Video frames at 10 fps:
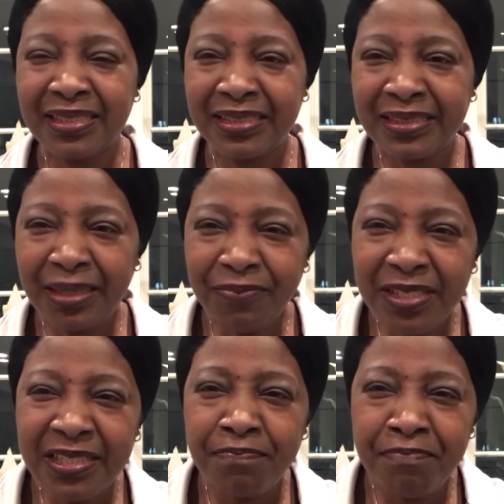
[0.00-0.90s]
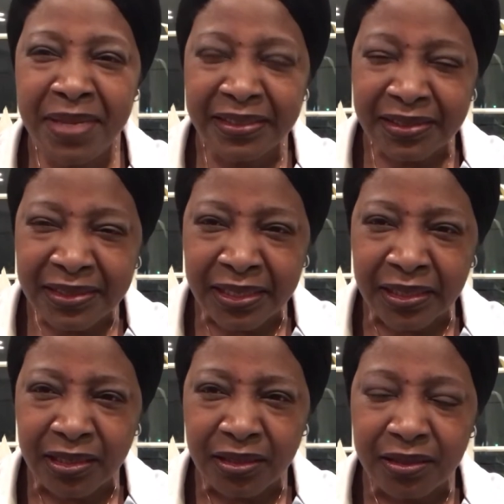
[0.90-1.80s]
Something's missing.
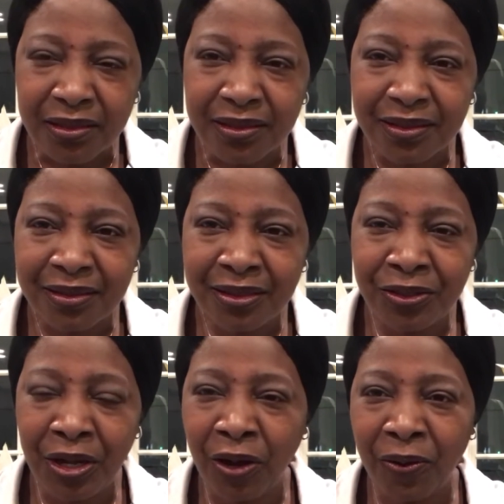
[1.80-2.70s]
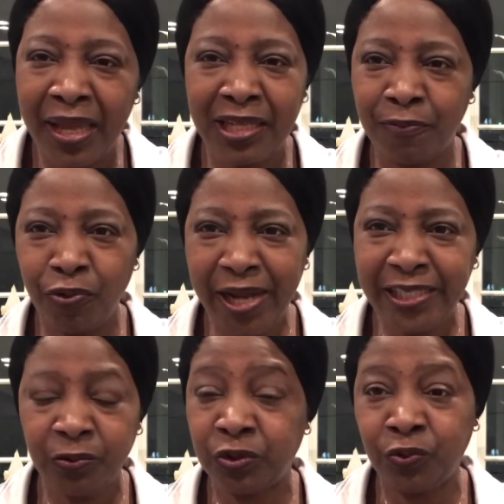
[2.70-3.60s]
You know, and the
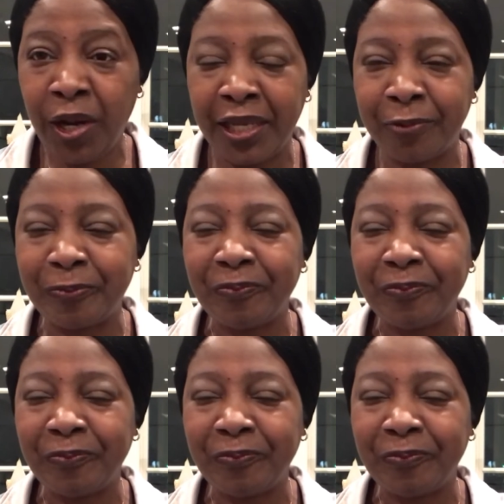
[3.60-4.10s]
price was right.